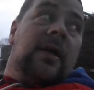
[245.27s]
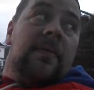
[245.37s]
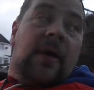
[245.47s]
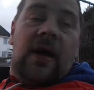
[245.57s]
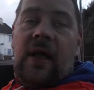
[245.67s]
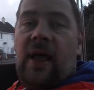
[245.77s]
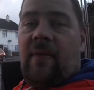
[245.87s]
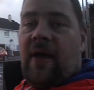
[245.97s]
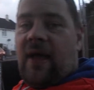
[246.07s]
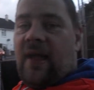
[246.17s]
But yeah,
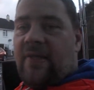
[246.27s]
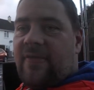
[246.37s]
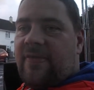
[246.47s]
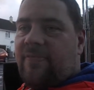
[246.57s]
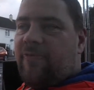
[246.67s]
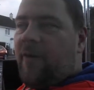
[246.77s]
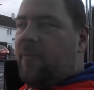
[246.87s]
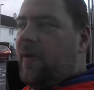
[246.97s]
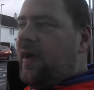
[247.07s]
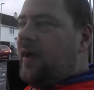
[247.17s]
mate, it's
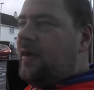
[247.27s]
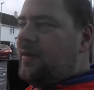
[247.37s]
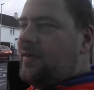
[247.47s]
proper